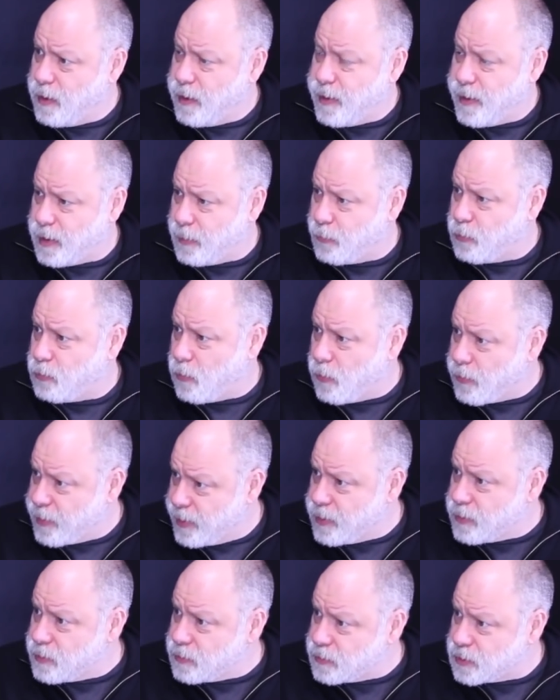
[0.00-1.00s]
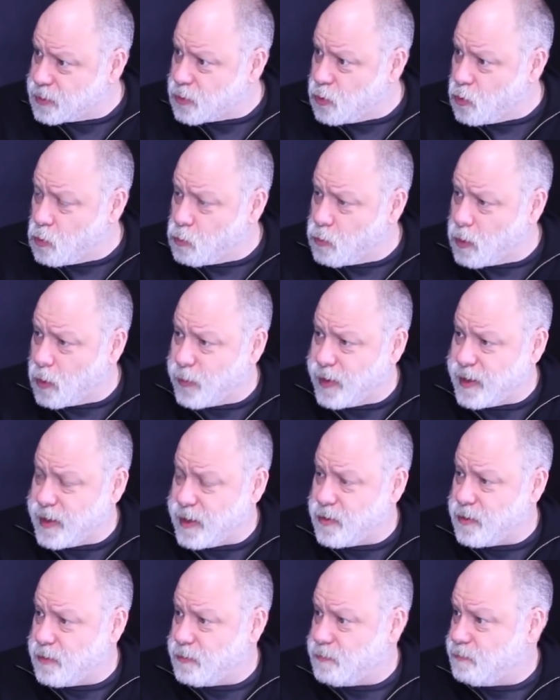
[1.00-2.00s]
in a parochial school where we
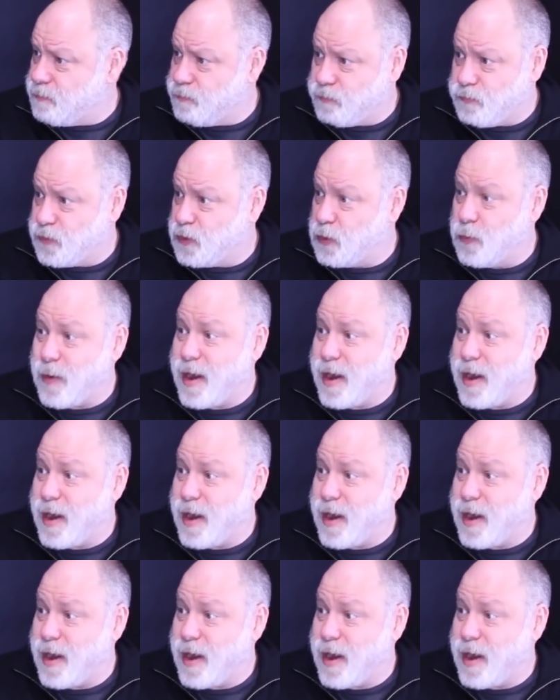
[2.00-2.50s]
didn't do